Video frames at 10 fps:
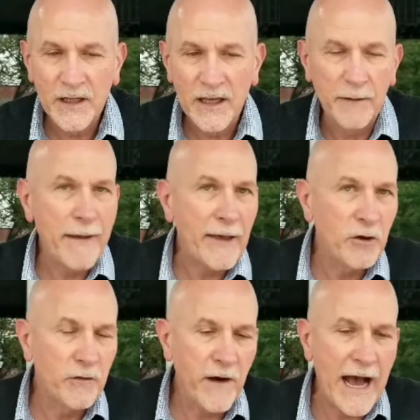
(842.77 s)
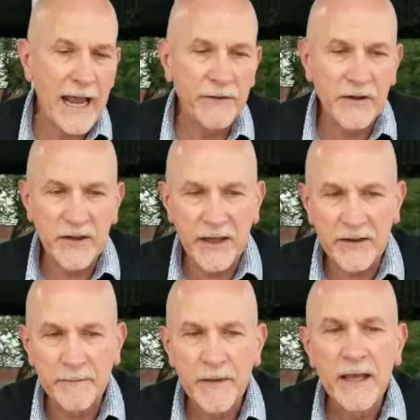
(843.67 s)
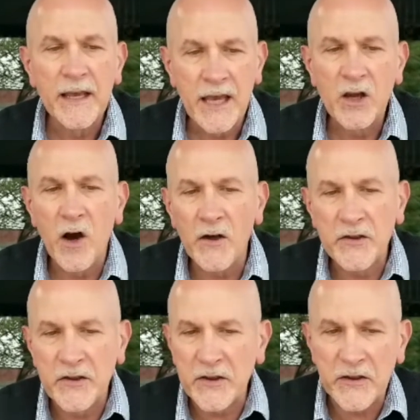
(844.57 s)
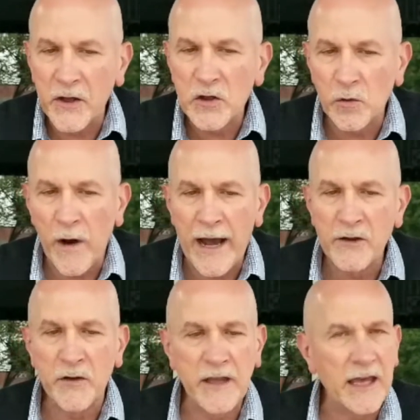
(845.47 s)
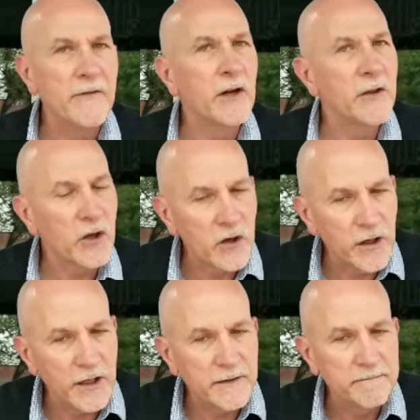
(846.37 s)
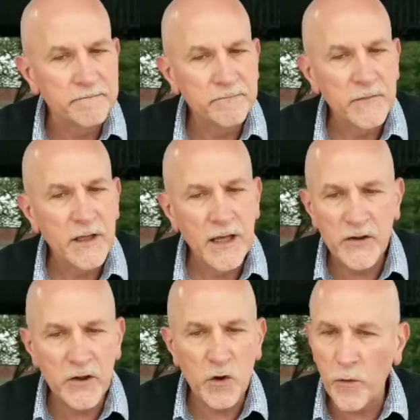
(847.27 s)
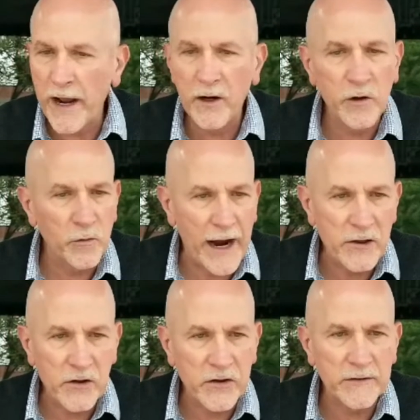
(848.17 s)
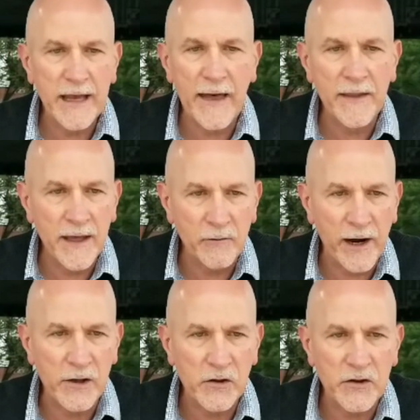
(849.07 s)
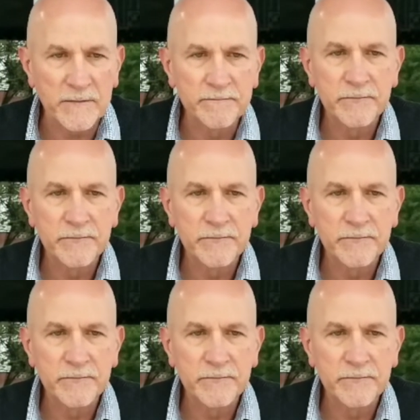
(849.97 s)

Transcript: In Matthew 5, he says, "He causes his sun to rise on the evil and the good. He sends rain on the righteous and the unrighteous."